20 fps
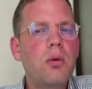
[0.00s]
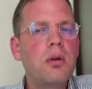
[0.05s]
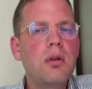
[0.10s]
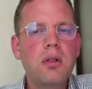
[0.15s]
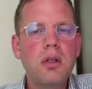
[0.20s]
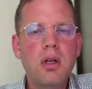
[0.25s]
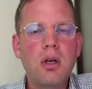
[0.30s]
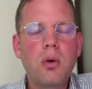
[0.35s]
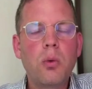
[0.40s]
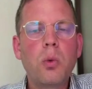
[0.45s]

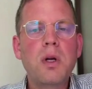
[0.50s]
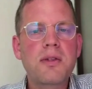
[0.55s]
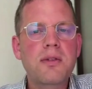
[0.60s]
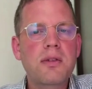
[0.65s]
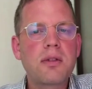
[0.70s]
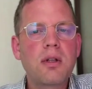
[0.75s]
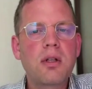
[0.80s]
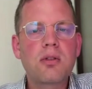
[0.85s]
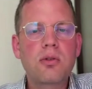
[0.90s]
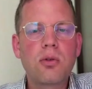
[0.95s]
You know,
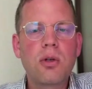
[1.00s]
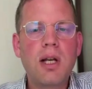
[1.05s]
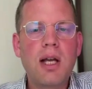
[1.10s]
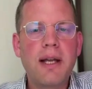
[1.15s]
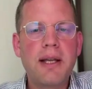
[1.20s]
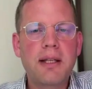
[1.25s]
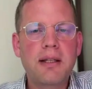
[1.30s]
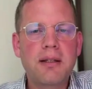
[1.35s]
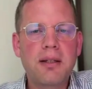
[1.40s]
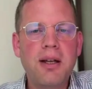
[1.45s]
what's not to
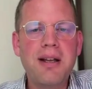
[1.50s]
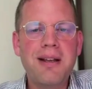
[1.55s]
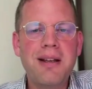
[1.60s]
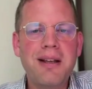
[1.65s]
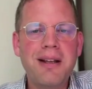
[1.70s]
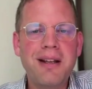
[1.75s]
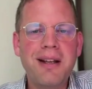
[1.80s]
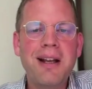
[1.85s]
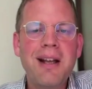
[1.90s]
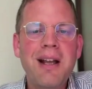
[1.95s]
like?
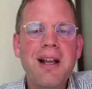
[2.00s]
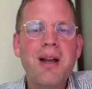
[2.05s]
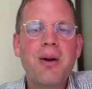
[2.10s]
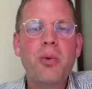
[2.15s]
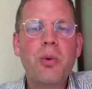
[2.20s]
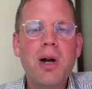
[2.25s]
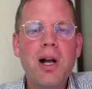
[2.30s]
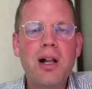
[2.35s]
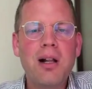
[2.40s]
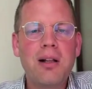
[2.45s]

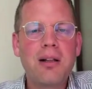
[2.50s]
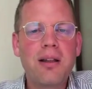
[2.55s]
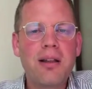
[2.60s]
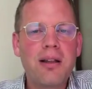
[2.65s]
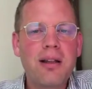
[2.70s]
Well,